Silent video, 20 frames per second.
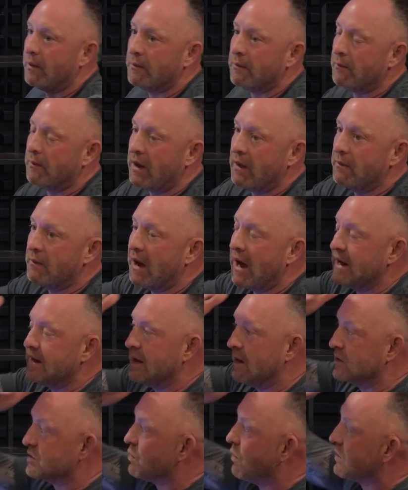my mind.
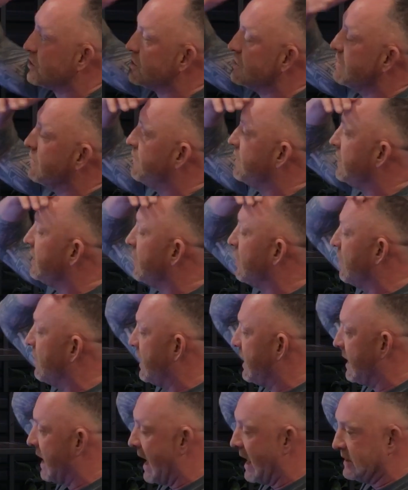I was watching the video,
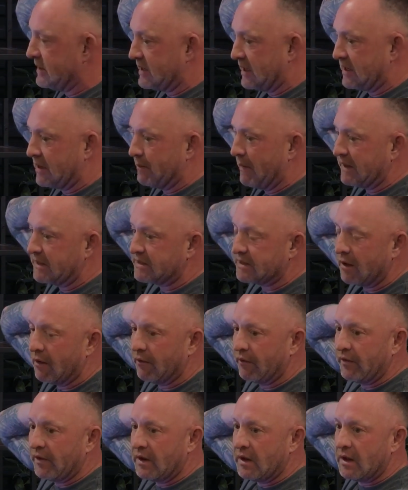and I said to
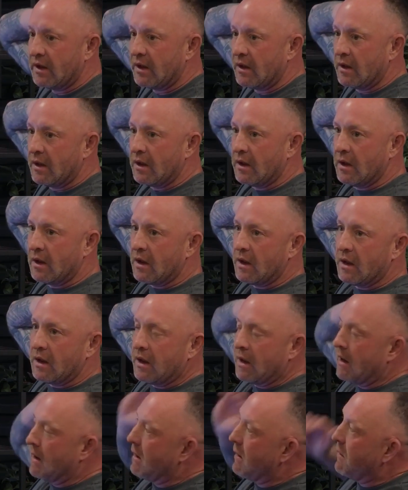myself,
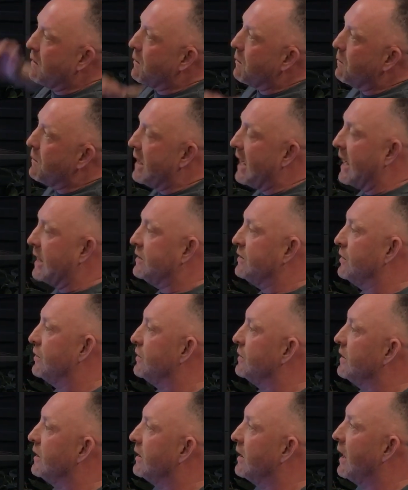man,
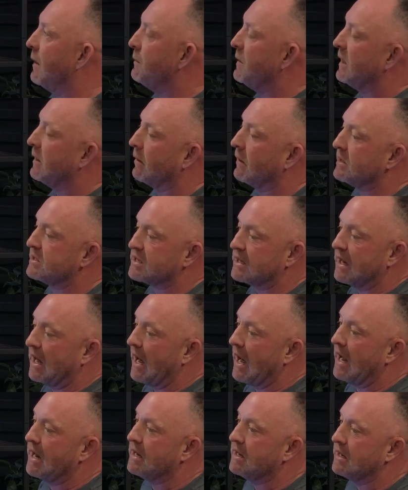dude, I mean, listen,
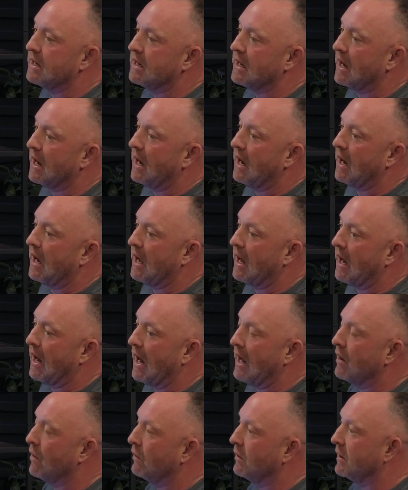I
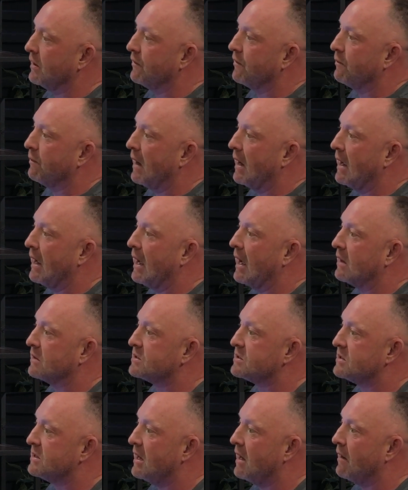don't leave my
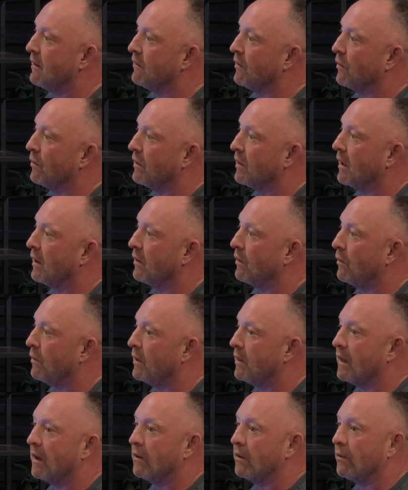house ever without
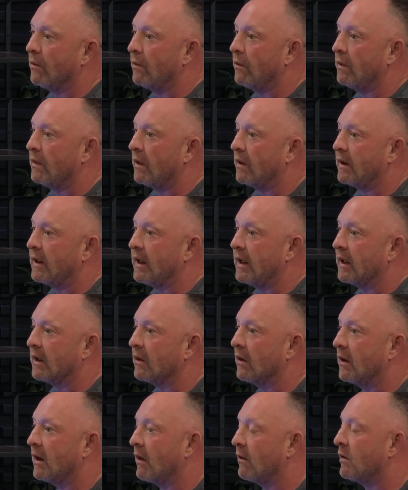a
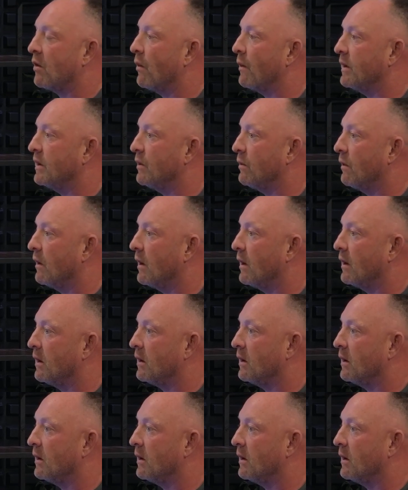handgun. I'll go anywhere.